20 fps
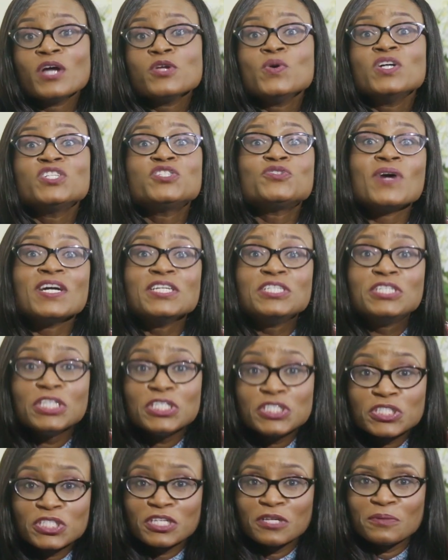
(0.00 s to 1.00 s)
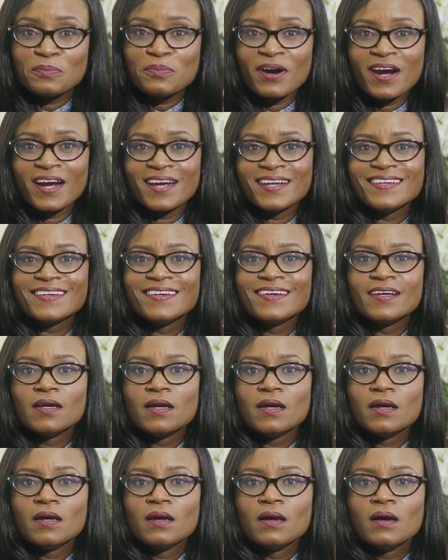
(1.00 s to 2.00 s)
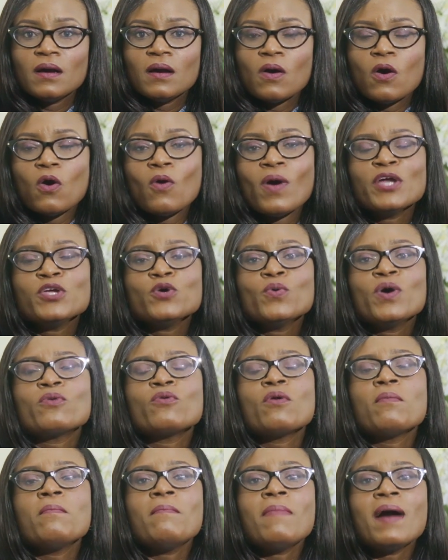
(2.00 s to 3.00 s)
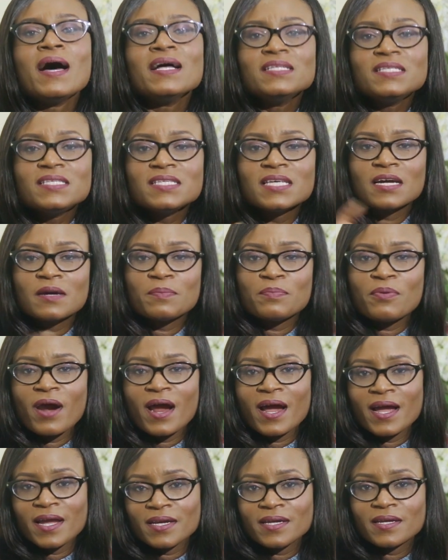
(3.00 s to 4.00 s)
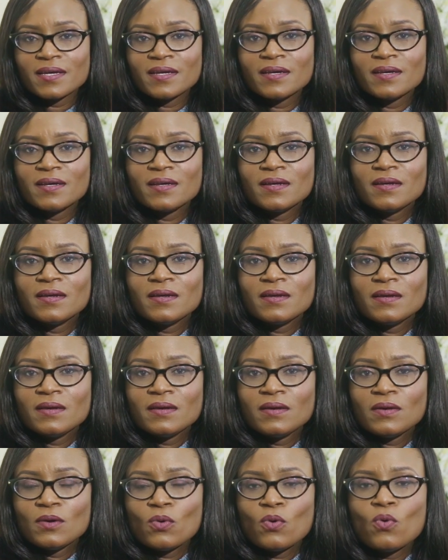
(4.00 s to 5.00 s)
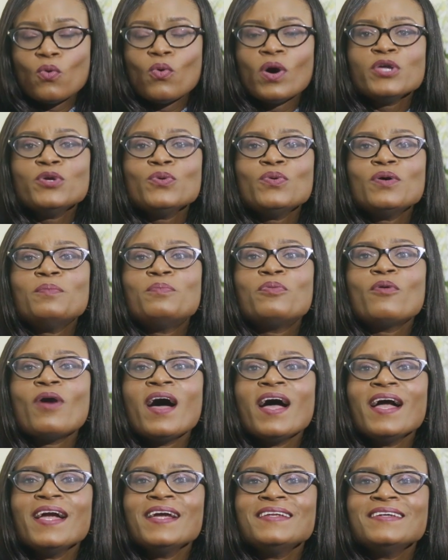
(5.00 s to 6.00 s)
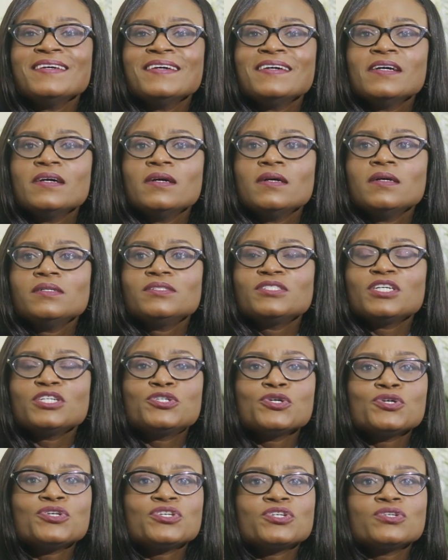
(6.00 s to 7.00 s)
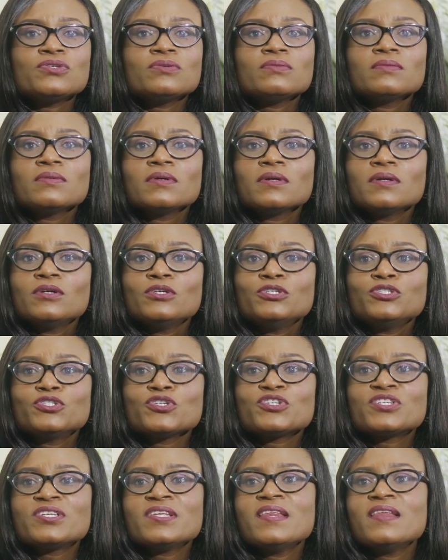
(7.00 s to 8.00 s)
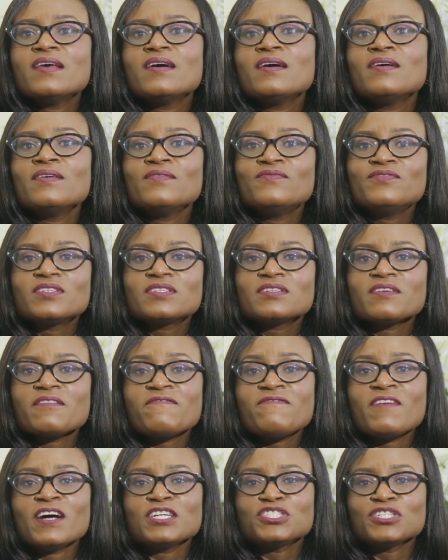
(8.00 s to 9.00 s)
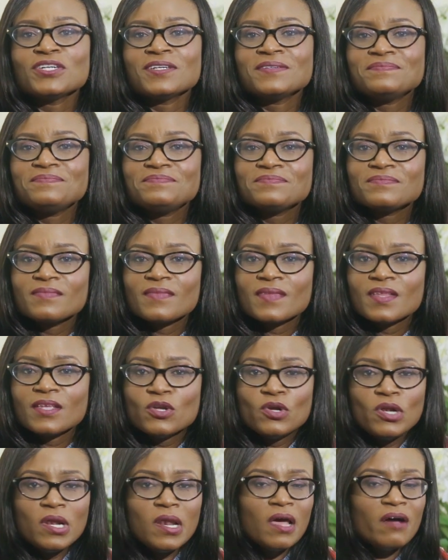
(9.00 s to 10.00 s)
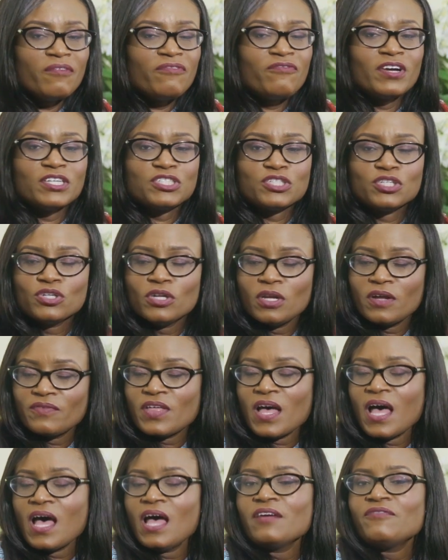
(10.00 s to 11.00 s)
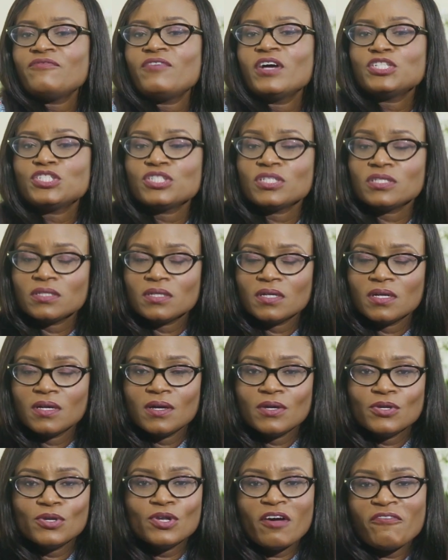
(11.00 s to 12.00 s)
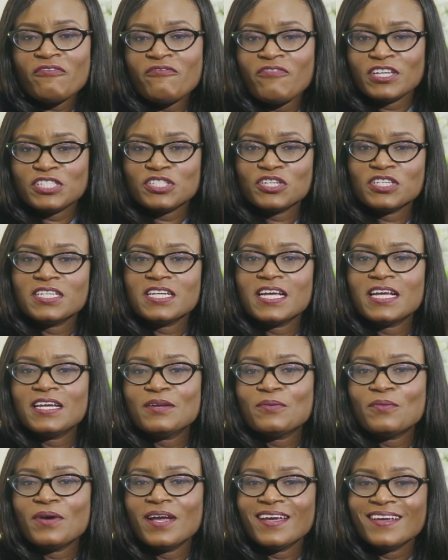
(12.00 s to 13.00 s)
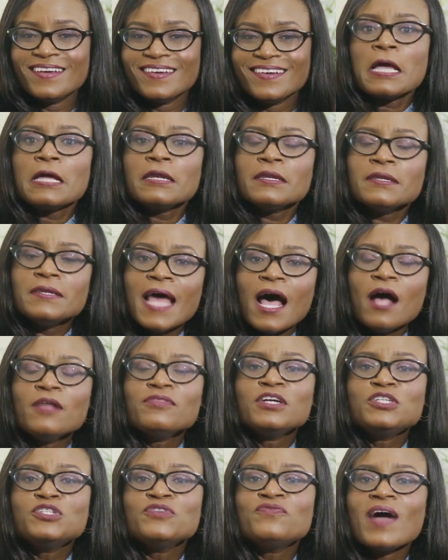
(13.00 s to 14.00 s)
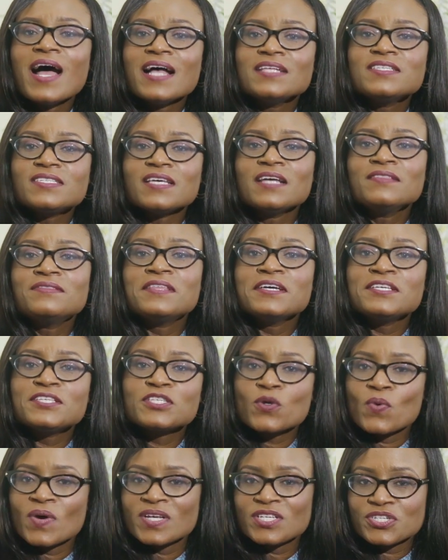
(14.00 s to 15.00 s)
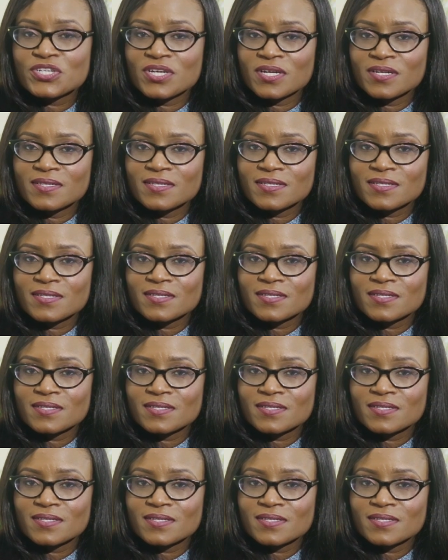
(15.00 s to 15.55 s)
are you a traditional bride? Or are you a romantic bride? Or are you a bride that just loves fashion? You love fashion. You love the high fashion. You love fashion in any way. Now that you've answered these questions